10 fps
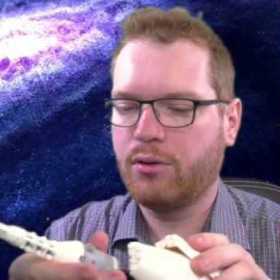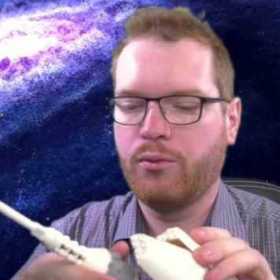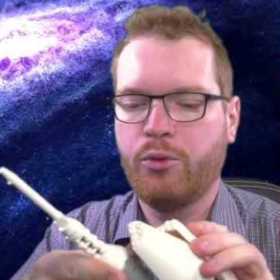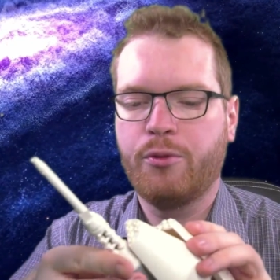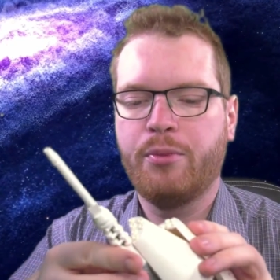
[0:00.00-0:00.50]

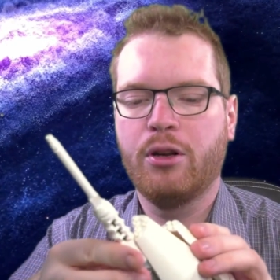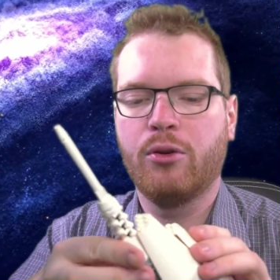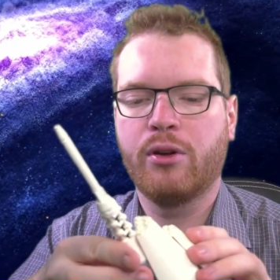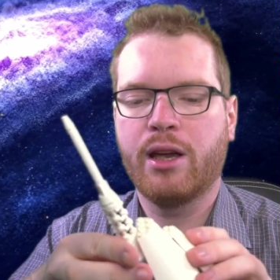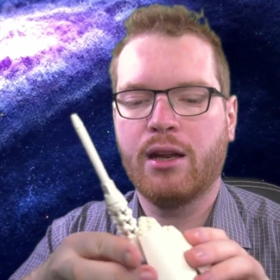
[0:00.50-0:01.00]
would be
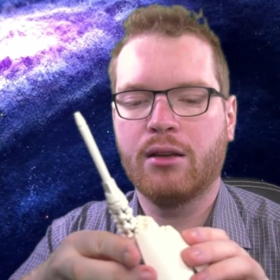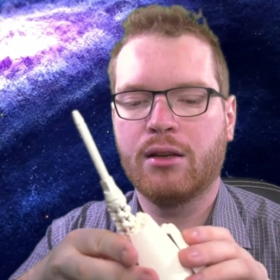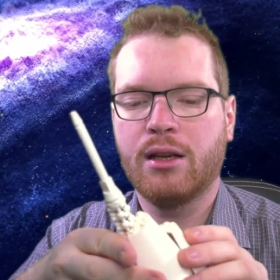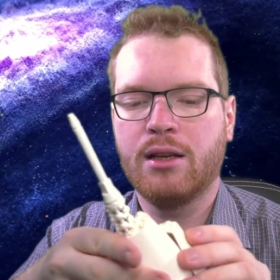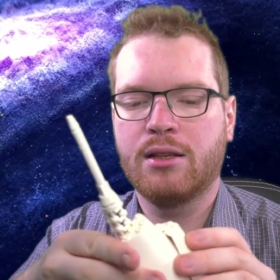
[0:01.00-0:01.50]
located
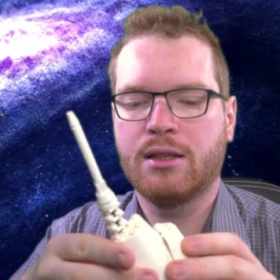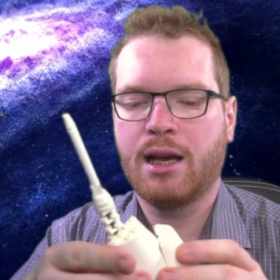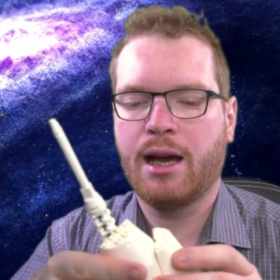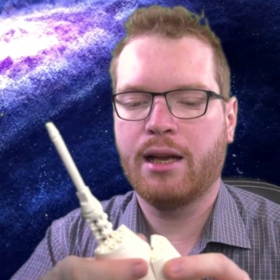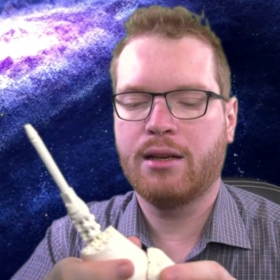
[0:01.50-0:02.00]

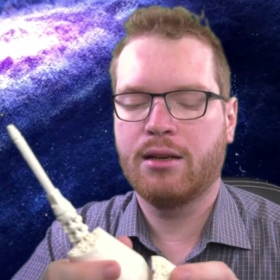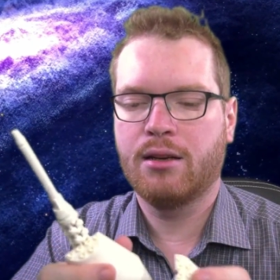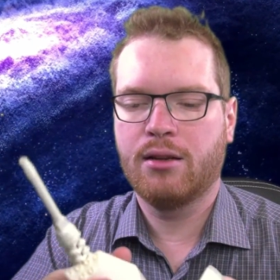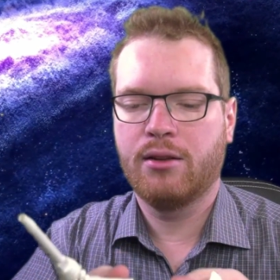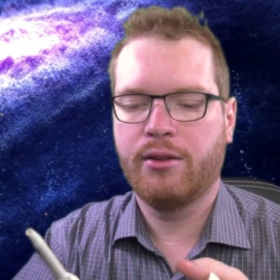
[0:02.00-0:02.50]
inside
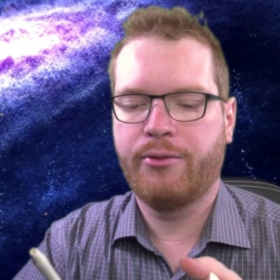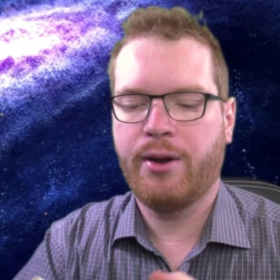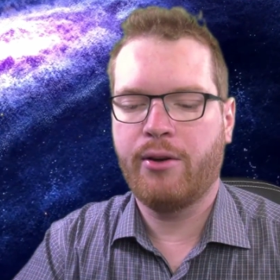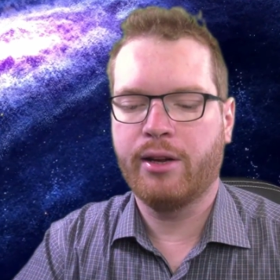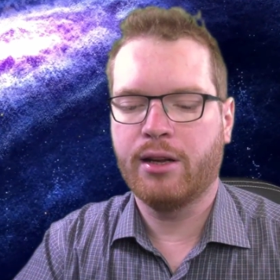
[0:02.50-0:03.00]
the
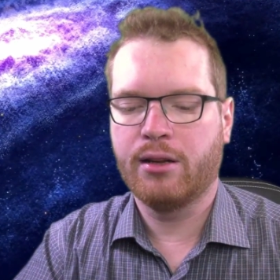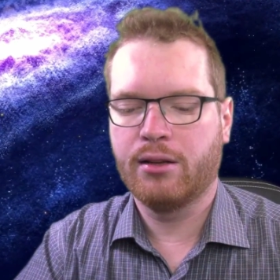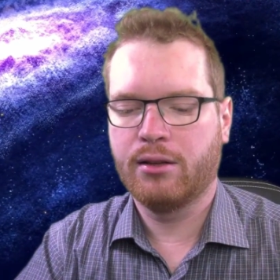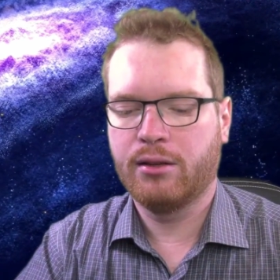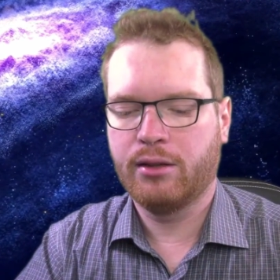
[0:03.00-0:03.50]
fairing,
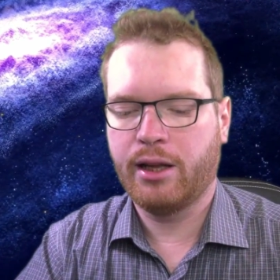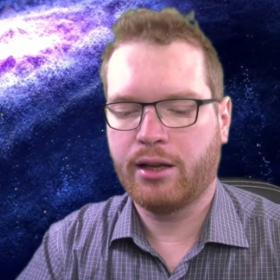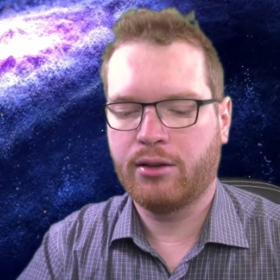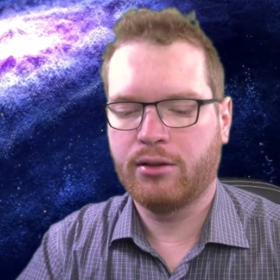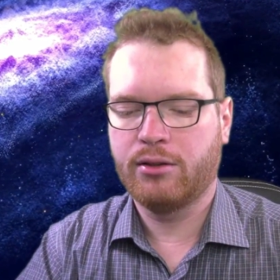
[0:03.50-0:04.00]

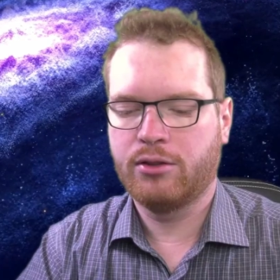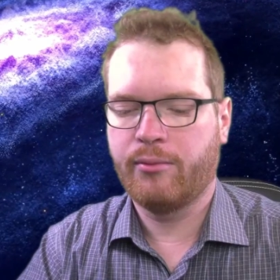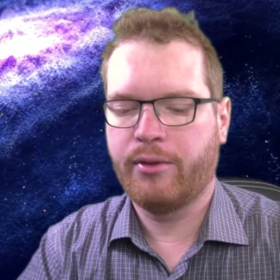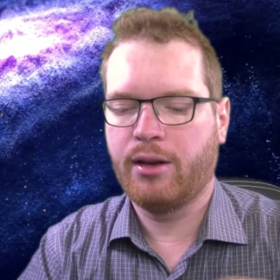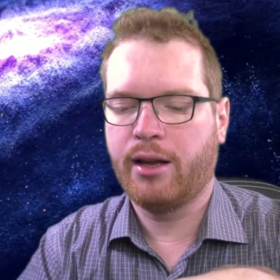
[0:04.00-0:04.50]
like
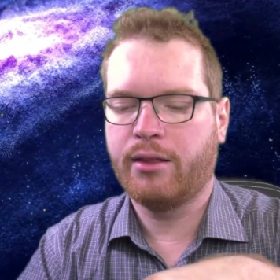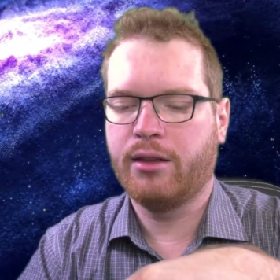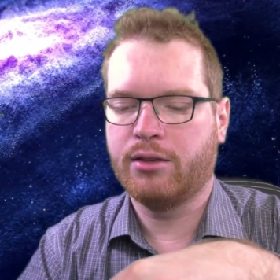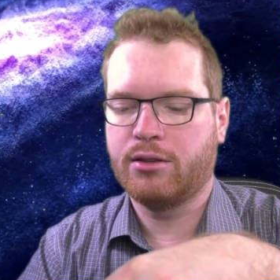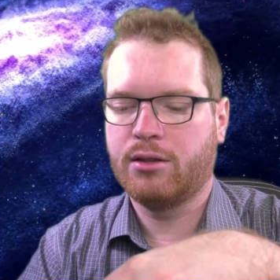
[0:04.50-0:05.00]
something like
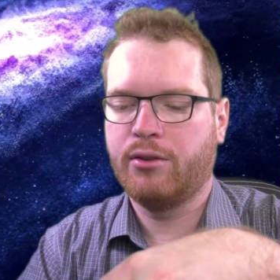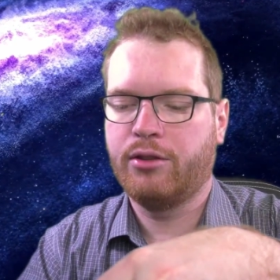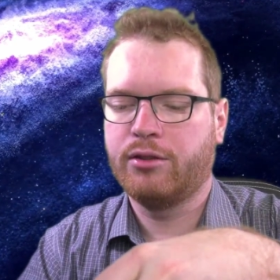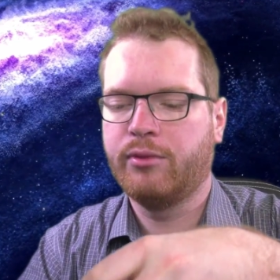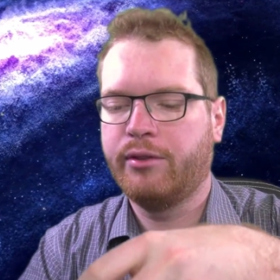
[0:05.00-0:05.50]
this. Now it
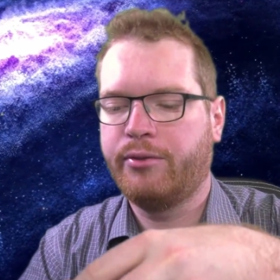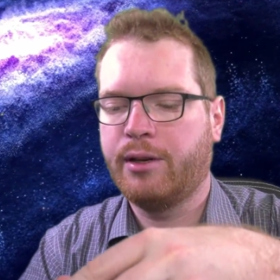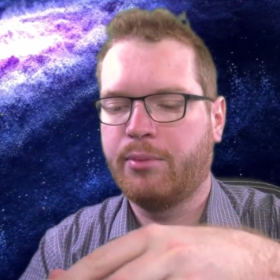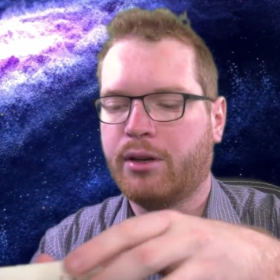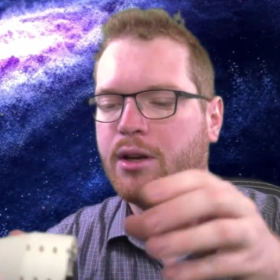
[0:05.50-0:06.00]
doesn't really
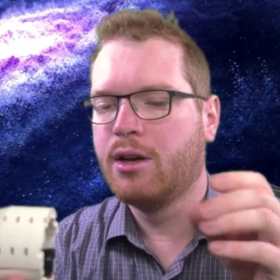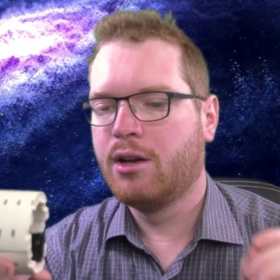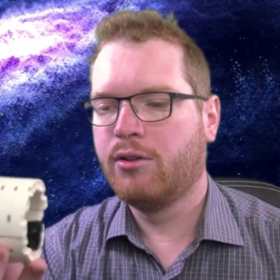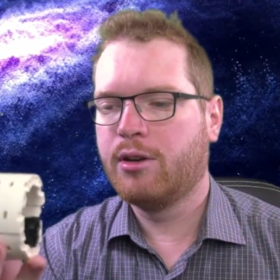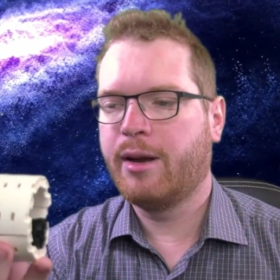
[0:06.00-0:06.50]
fit, but
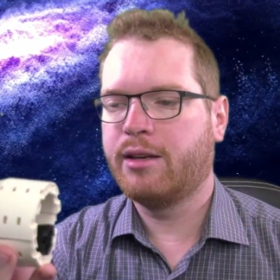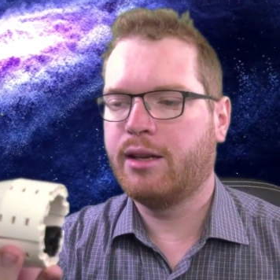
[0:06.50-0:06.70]
you can imagine